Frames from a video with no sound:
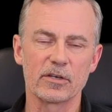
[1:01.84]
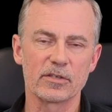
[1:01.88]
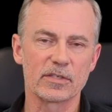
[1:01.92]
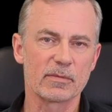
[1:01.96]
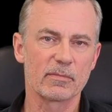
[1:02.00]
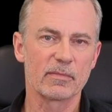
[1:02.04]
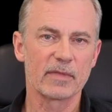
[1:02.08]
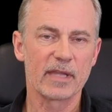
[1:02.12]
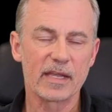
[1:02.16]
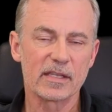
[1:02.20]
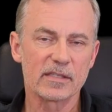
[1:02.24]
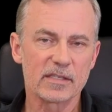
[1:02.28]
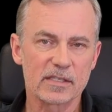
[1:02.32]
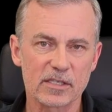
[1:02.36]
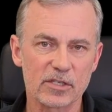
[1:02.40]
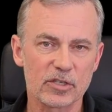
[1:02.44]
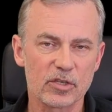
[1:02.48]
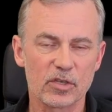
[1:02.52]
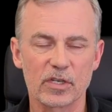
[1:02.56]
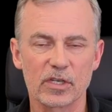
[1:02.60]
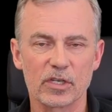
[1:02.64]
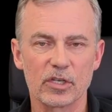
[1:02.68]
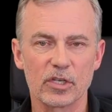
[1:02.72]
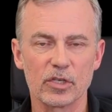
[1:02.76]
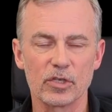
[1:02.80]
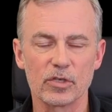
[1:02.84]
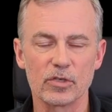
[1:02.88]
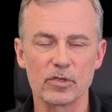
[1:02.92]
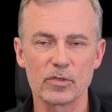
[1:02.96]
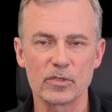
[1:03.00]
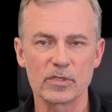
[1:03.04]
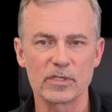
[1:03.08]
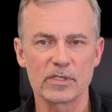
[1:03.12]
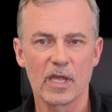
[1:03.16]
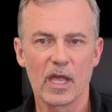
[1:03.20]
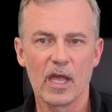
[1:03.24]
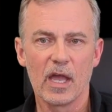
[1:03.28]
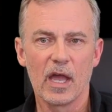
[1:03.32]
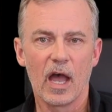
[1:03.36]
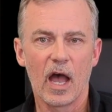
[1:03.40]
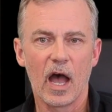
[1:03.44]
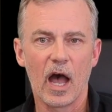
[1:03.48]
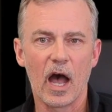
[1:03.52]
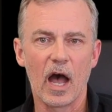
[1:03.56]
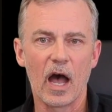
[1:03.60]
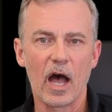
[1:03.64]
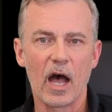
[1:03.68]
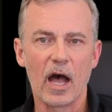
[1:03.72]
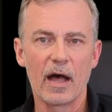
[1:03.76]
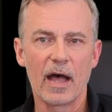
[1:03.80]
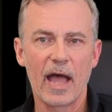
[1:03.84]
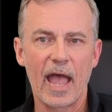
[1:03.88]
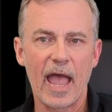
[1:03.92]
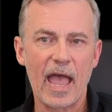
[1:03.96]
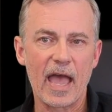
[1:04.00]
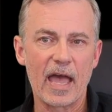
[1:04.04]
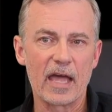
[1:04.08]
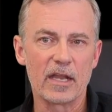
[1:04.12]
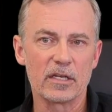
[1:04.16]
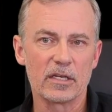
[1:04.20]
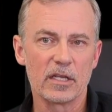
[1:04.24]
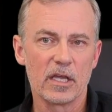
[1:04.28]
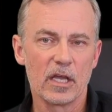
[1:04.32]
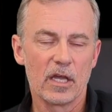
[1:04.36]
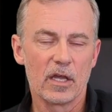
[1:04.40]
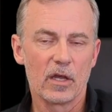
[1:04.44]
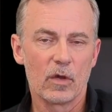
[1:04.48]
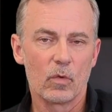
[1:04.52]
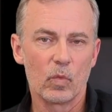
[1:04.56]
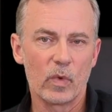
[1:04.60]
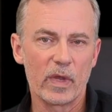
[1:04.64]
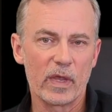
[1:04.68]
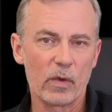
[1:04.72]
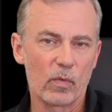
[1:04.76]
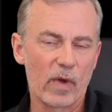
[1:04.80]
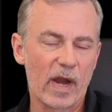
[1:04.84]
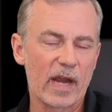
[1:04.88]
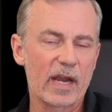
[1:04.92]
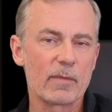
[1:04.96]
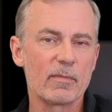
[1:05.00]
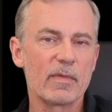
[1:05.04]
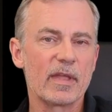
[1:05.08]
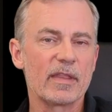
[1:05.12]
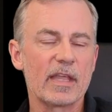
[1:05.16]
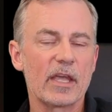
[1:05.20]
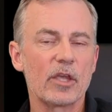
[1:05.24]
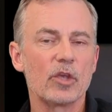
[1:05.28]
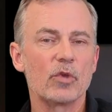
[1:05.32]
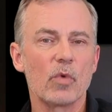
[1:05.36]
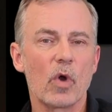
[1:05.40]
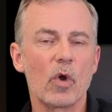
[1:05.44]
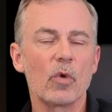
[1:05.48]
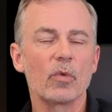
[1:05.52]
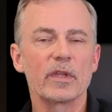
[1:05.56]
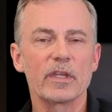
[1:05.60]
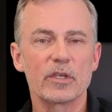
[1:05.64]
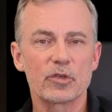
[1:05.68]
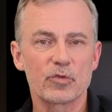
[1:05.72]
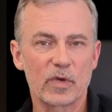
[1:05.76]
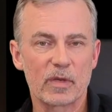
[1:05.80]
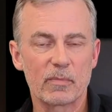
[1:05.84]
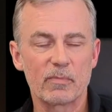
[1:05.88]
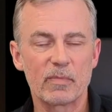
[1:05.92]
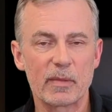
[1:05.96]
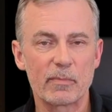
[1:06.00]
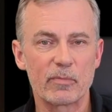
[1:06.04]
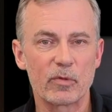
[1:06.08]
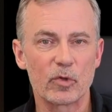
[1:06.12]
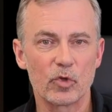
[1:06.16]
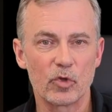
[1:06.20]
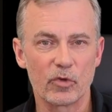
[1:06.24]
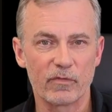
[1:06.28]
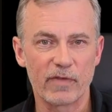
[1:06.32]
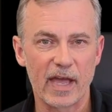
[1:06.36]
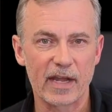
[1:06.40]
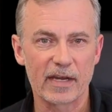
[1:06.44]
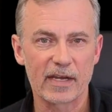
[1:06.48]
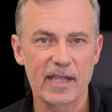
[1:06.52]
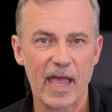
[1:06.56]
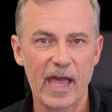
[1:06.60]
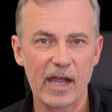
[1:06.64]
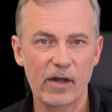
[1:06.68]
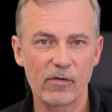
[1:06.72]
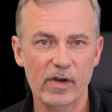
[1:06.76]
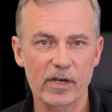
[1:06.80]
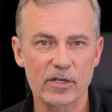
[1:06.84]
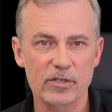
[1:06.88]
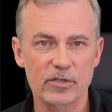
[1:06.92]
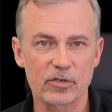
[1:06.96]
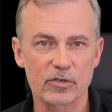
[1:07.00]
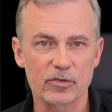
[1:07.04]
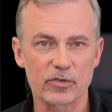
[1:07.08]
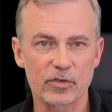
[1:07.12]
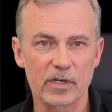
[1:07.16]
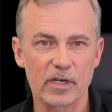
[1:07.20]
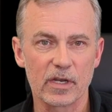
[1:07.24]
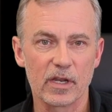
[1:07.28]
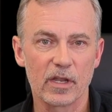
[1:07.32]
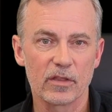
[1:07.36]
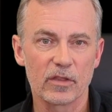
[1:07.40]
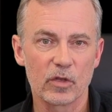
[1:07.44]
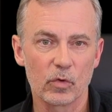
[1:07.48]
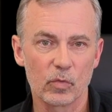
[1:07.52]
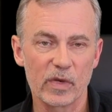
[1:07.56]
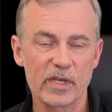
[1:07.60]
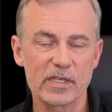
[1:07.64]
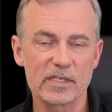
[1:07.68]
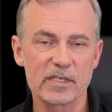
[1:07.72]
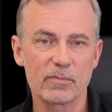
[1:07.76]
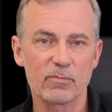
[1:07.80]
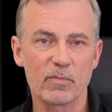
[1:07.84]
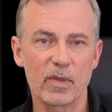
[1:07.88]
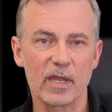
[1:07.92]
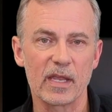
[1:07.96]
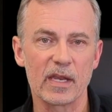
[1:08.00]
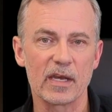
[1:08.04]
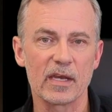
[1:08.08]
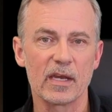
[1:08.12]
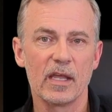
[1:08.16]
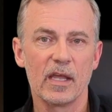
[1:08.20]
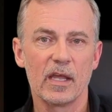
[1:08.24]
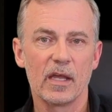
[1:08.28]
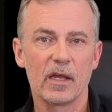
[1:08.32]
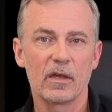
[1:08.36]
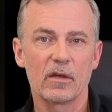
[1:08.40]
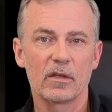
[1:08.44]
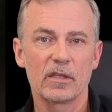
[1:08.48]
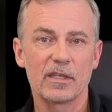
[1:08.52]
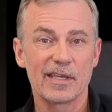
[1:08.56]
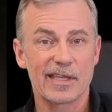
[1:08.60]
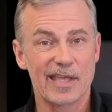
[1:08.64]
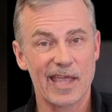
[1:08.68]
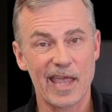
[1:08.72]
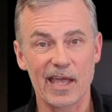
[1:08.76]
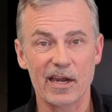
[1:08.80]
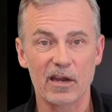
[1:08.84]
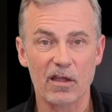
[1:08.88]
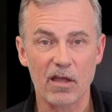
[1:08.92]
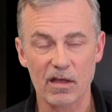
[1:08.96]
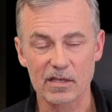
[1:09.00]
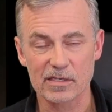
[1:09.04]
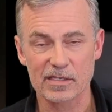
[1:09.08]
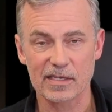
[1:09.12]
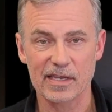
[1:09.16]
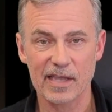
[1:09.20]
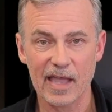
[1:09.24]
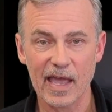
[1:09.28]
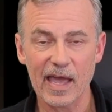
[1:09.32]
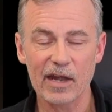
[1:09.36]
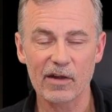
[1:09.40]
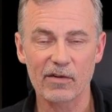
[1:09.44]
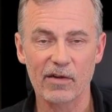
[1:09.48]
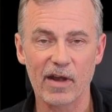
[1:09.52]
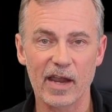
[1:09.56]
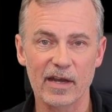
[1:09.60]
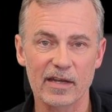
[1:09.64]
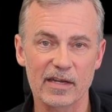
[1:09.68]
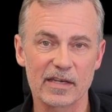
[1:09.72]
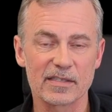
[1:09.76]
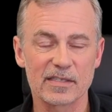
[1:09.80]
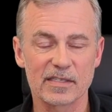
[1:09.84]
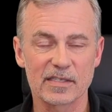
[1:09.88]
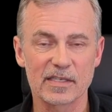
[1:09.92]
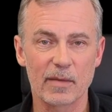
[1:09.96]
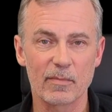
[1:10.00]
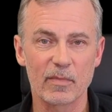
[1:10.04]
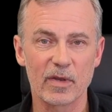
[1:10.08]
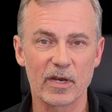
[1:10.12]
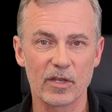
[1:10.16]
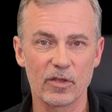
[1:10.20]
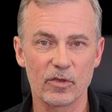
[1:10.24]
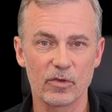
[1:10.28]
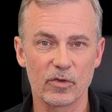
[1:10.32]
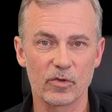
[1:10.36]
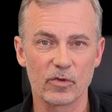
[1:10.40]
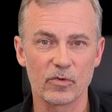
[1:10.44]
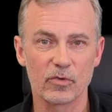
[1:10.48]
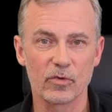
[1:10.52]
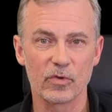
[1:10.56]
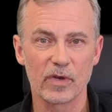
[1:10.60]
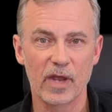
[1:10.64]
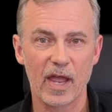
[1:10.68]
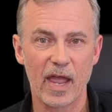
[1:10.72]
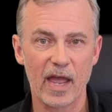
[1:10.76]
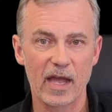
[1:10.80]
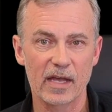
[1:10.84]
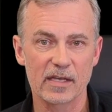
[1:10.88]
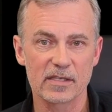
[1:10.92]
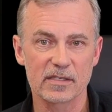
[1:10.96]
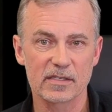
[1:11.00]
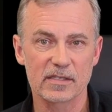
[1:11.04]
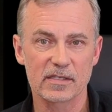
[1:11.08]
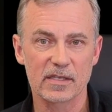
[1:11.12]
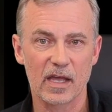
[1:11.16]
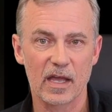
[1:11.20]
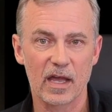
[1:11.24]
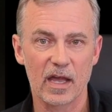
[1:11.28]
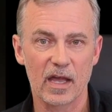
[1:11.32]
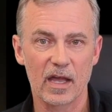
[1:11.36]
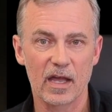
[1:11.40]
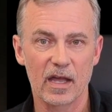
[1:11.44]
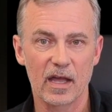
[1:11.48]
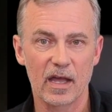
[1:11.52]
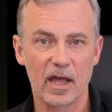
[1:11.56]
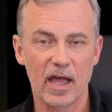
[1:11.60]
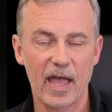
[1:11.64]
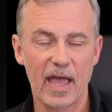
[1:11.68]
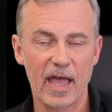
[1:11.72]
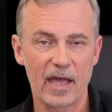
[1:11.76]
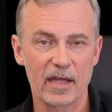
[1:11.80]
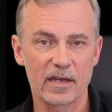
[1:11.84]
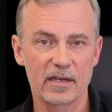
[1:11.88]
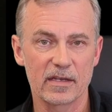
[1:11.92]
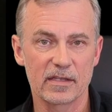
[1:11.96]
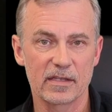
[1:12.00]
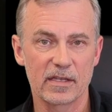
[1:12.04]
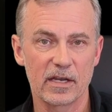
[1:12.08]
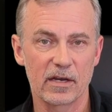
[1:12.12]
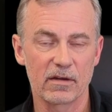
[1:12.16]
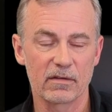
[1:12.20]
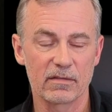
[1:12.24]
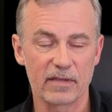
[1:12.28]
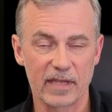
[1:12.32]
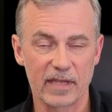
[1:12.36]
here's some lenses you can use, and we recommend that you only treat people who've had cataract surgery. The reason being, you can't cause a cataract in somebody who has had their